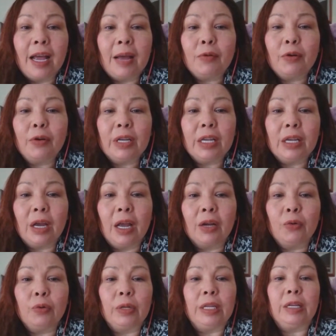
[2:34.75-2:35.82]
Admiral
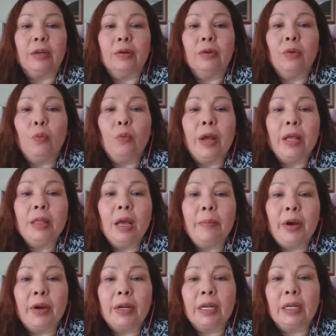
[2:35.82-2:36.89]
Aquilino, when
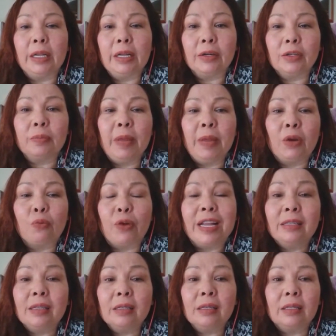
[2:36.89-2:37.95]
American leaders make
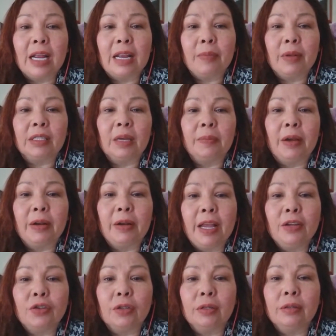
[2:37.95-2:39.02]
racist statements about
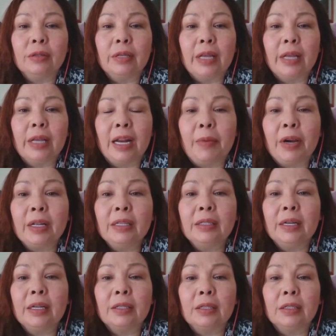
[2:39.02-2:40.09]
Asians and American
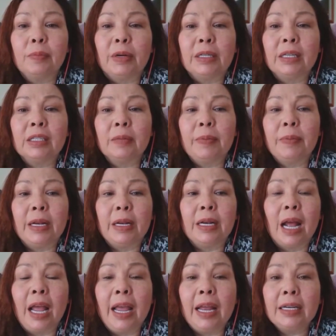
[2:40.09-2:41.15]
citizens participate
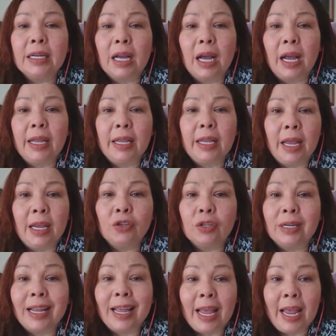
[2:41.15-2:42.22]
in
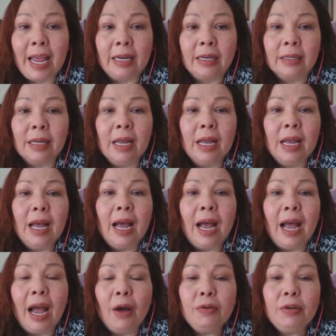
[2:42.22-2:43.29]
anti-Asian hate,
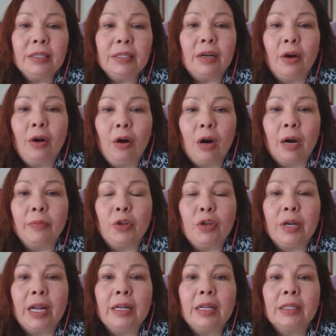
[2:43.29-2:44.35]
how does it harm the
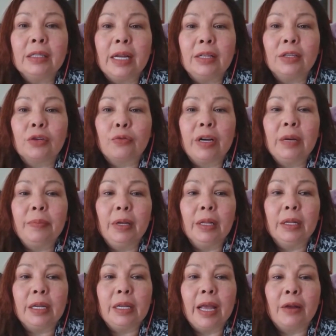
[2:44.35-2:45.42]
United States'
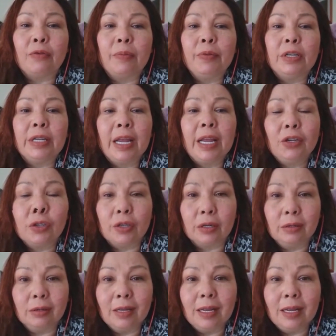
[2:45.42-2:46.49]
credibility and
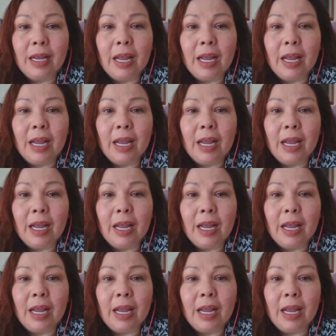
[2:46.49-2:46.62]
reputation